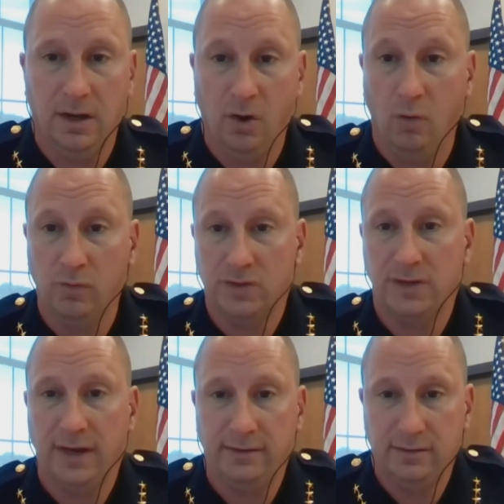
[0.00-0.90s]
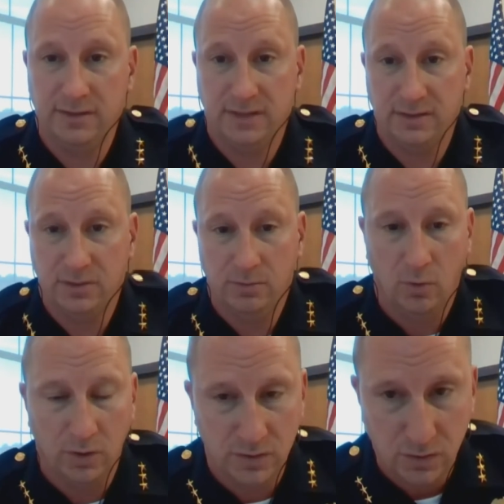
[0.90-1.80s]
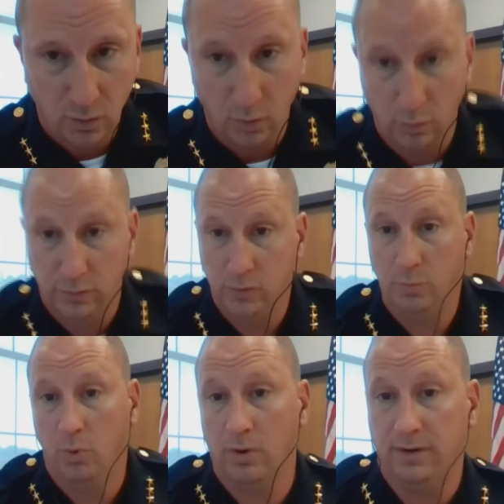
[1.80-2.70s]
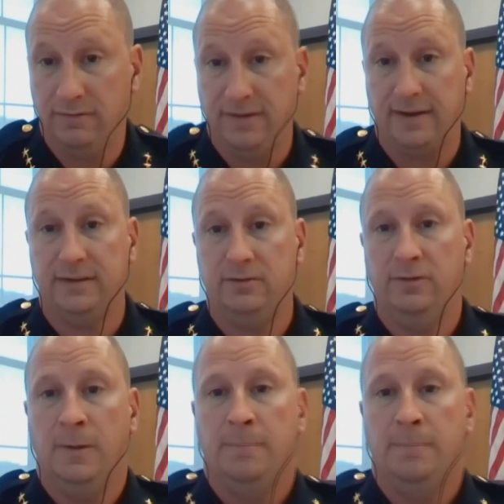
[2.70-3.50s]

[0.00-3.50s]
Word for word: an oversight system or a, or a review board effective